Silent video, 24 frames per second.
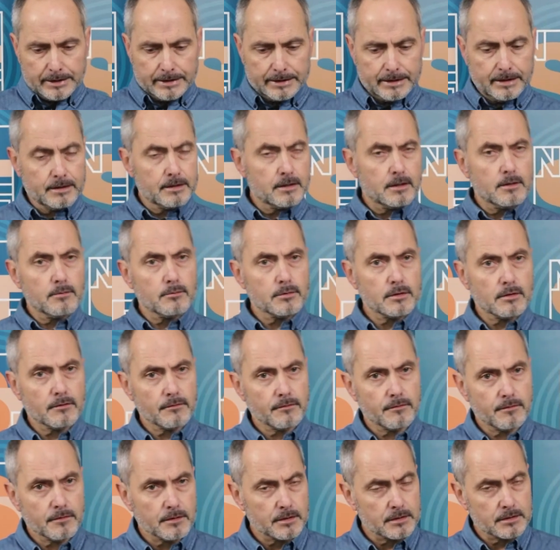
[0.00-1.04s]
in terms of
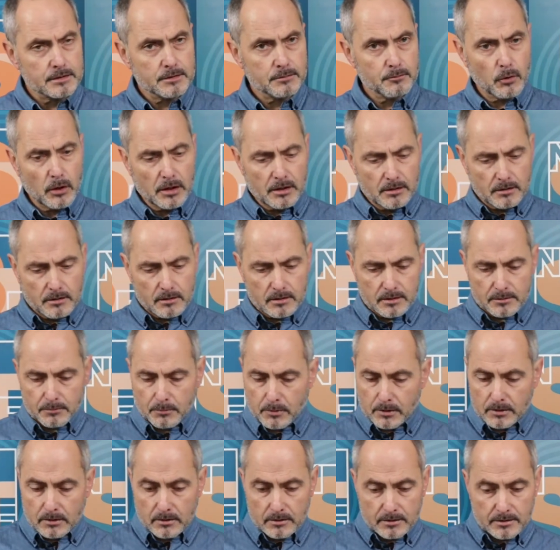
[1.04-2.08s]
the spread, this
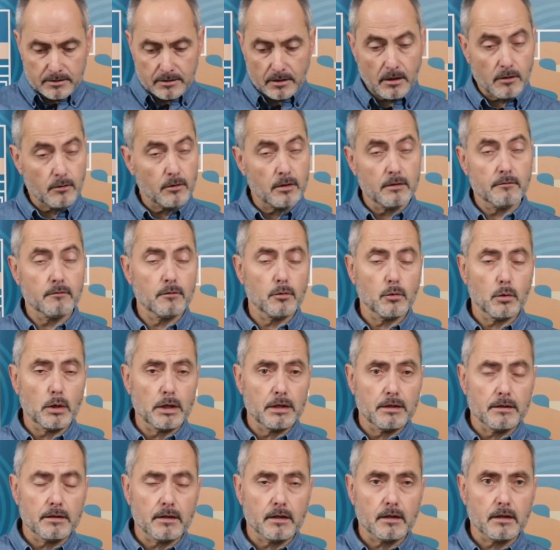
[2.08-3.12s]
beetle is now everywhere
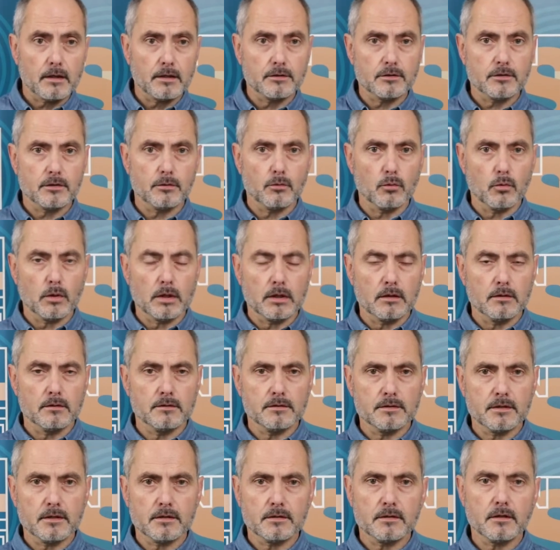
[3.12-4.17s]
in the country. We
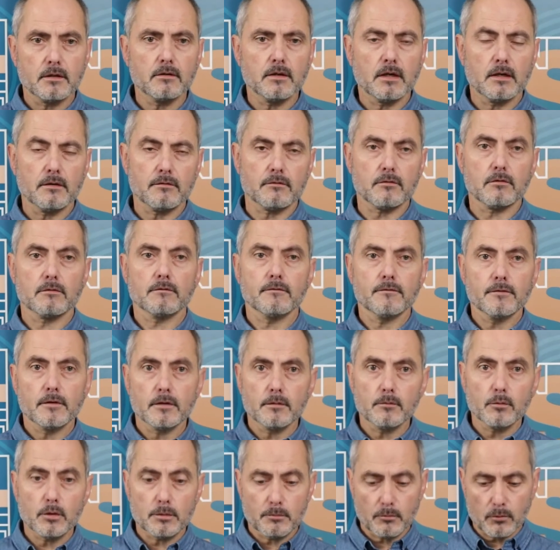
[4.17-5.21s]
just don't have
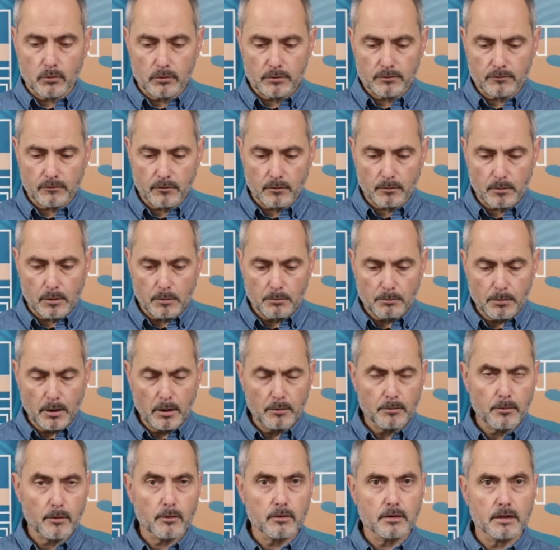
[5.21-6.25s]
confirmed reports from
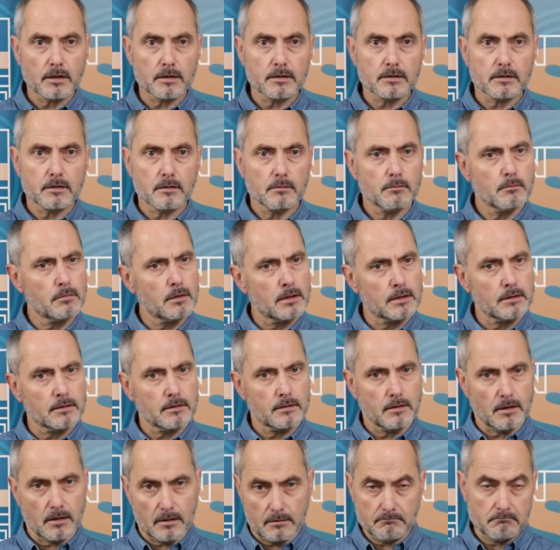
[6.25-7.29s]
Limpopo yet, but
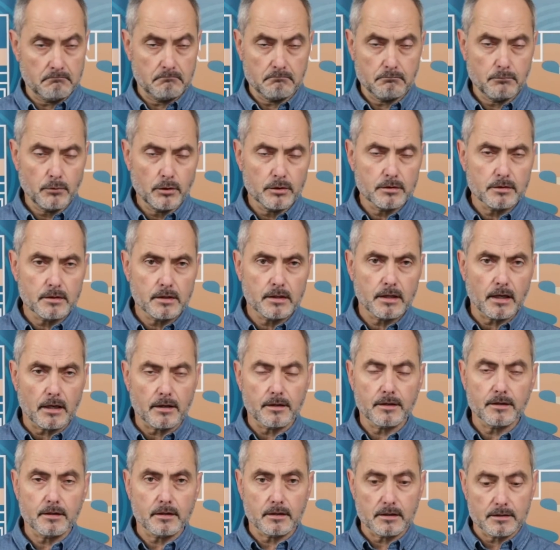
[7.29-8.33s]
personally I
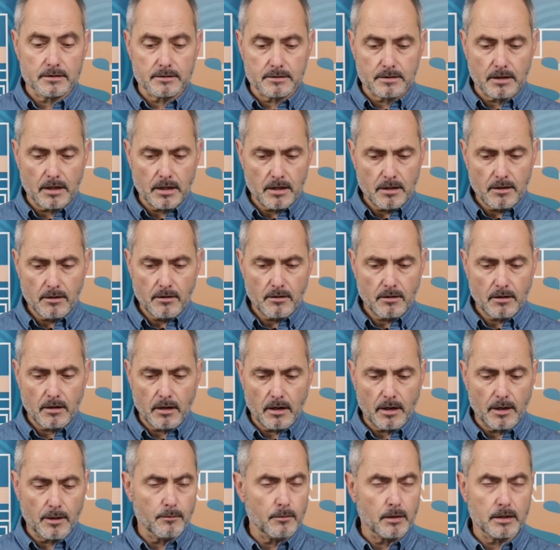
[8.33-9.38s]
think it's there.
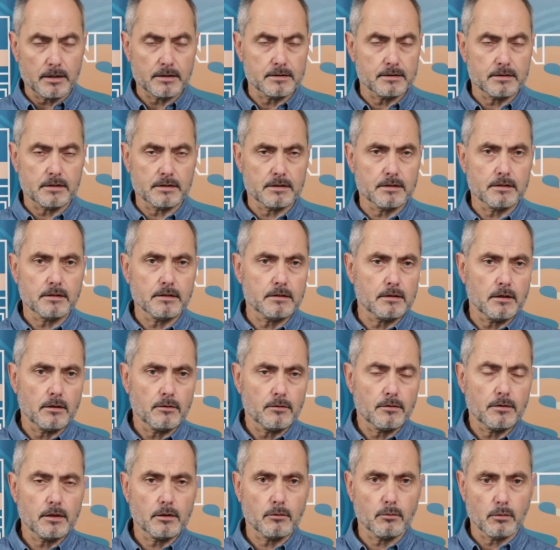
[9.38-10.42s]
I just
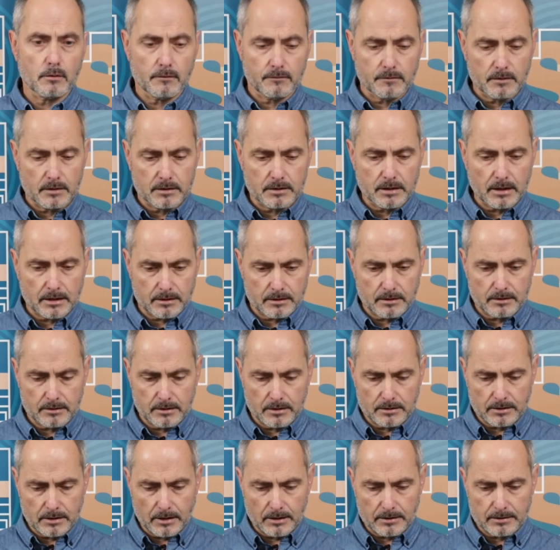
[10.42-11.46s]
don't think we've detected
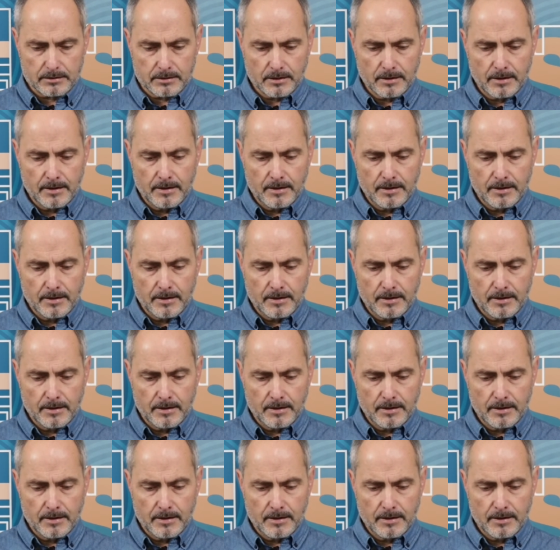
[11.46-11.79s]
it yet.